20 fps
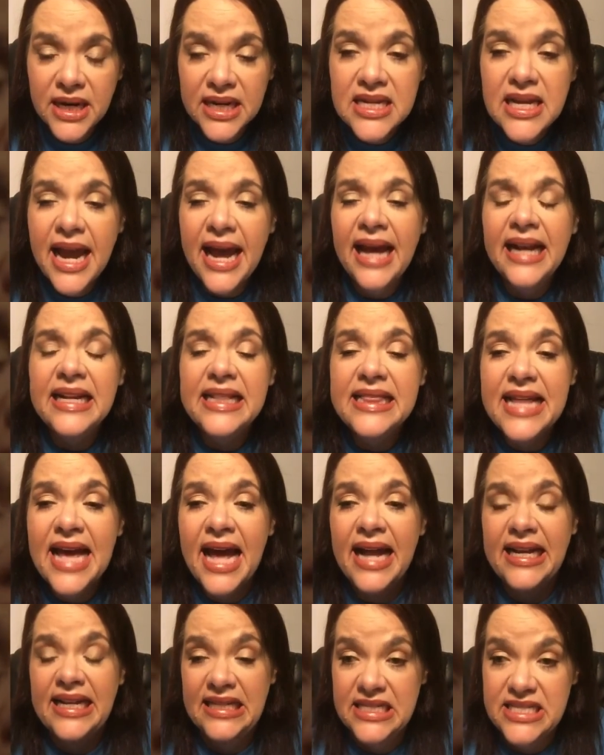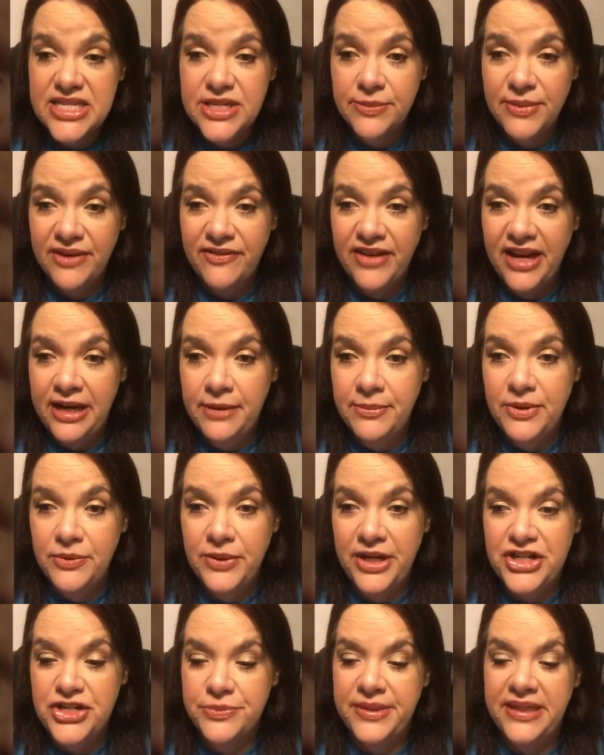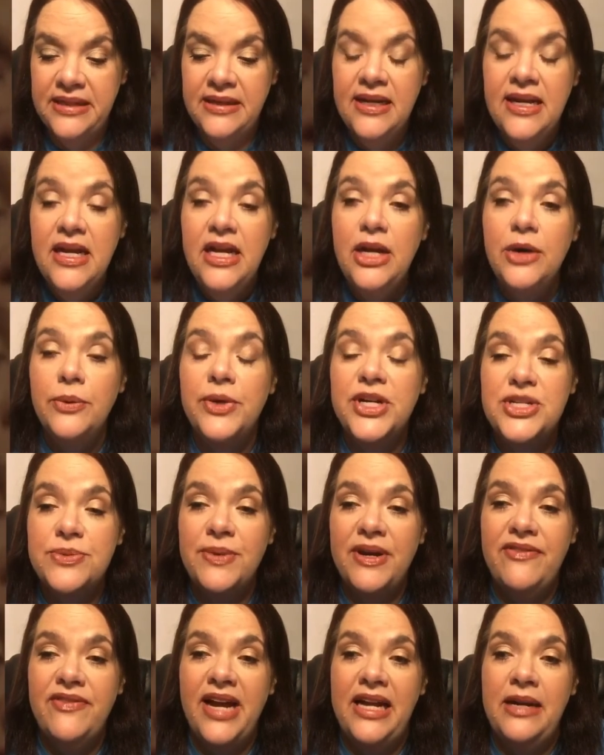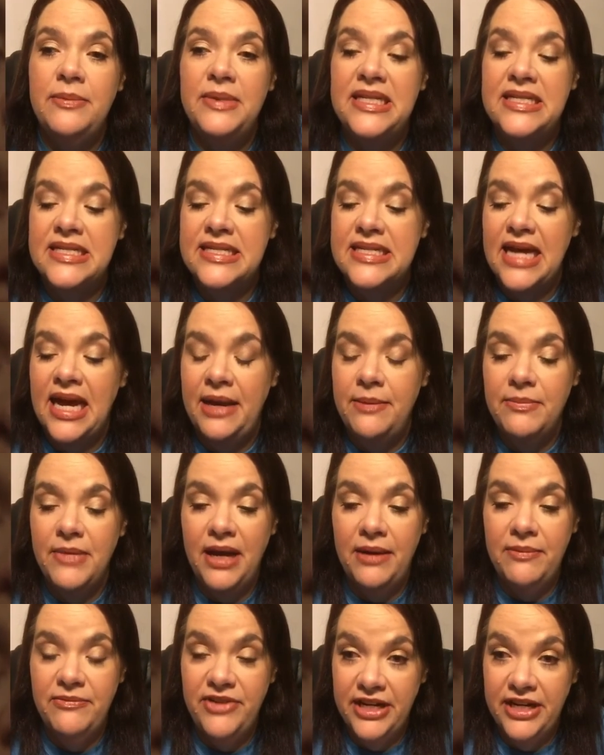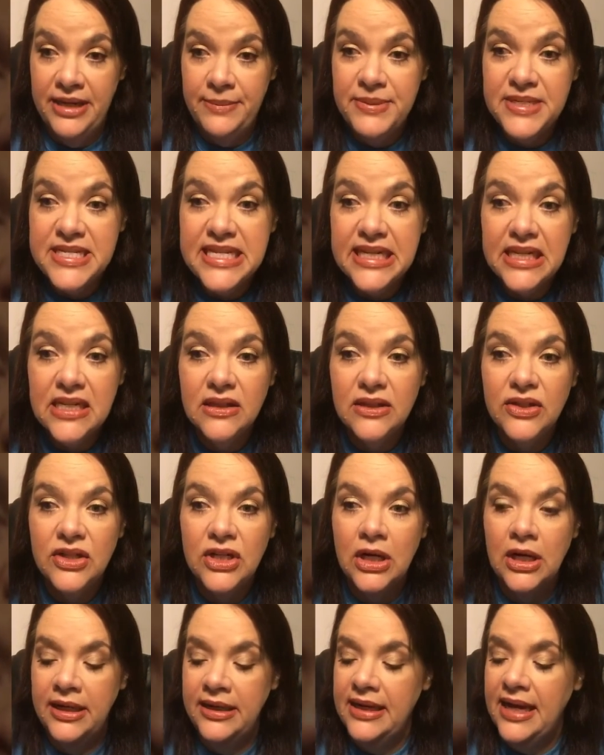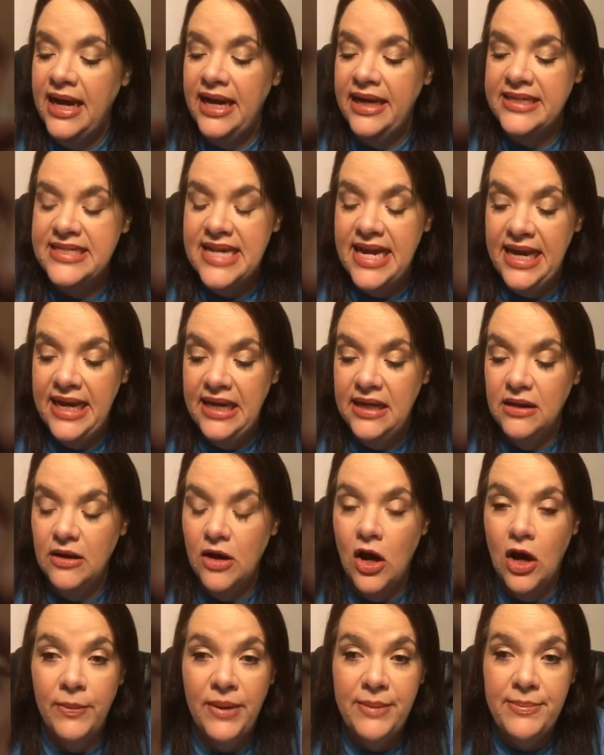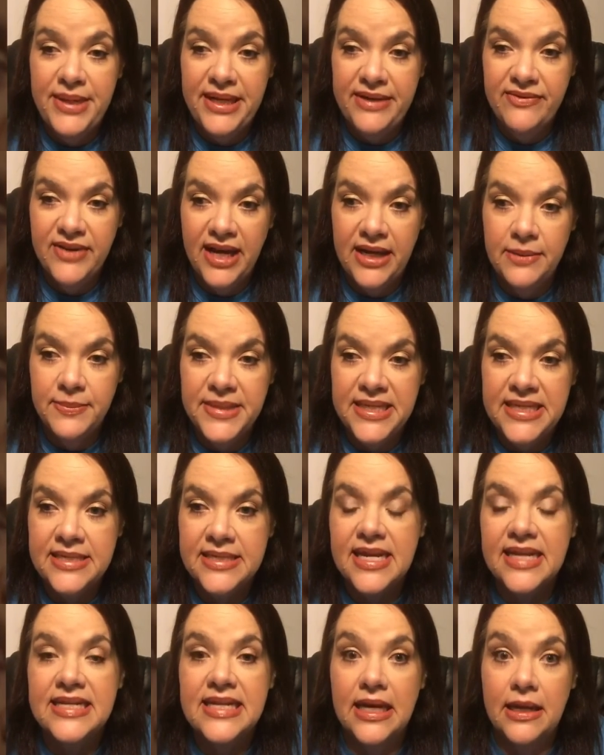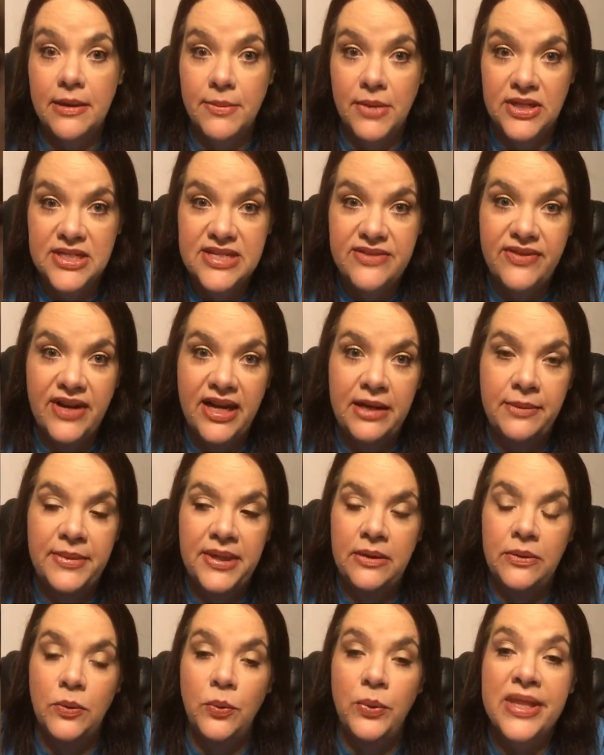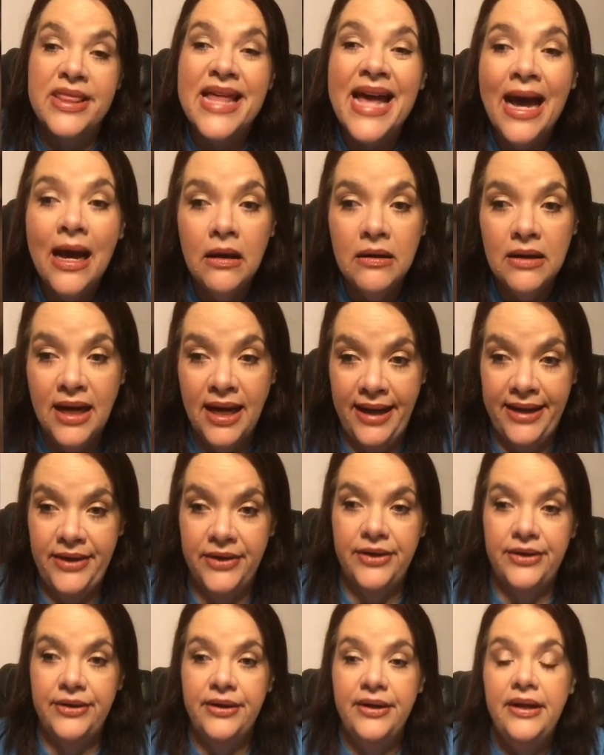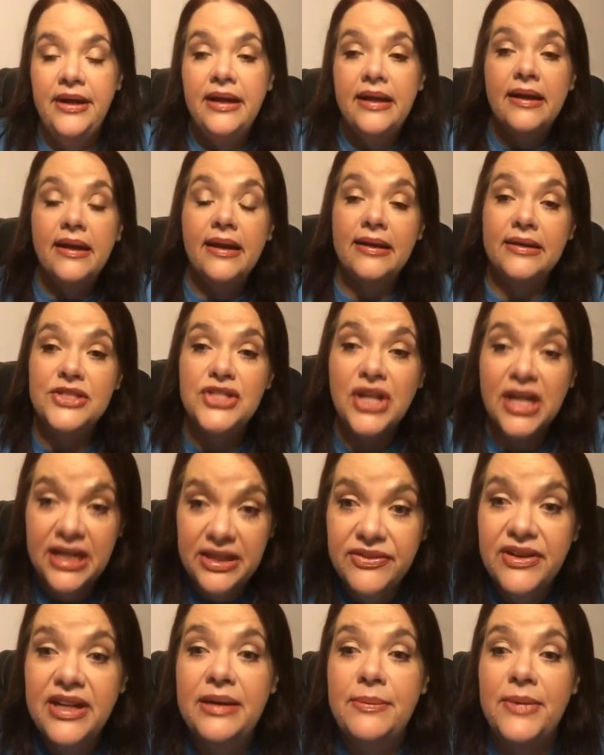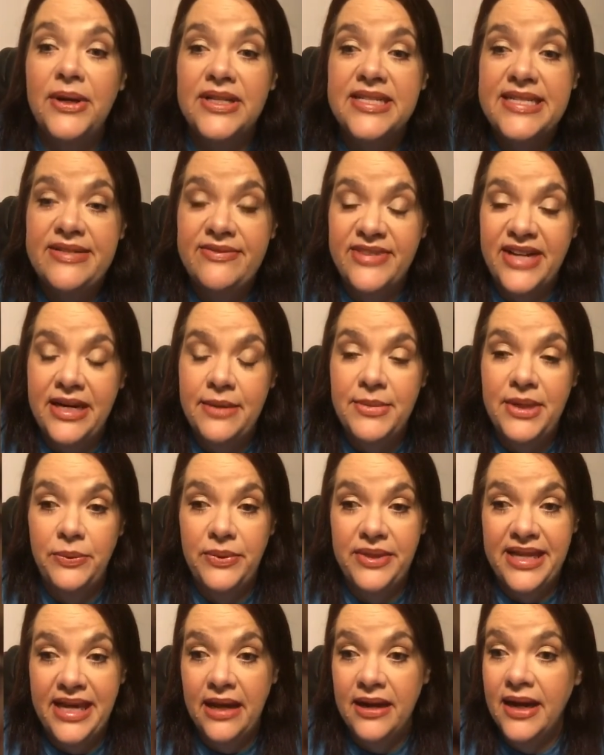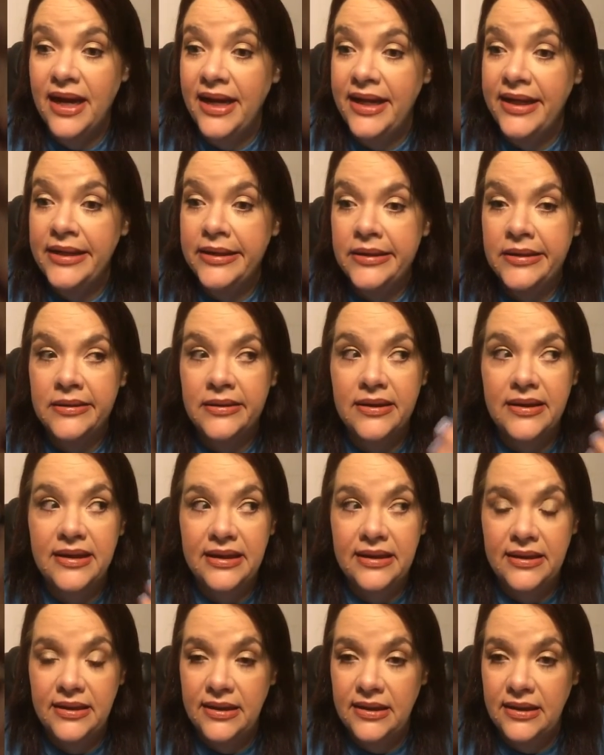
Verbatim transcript: but I added that into my vitamin regimen, which my vitamins I'm, I'm very particular on. I take all my B vitamins, I take a multivitamin without iron. And trying to find a multivitamin without iron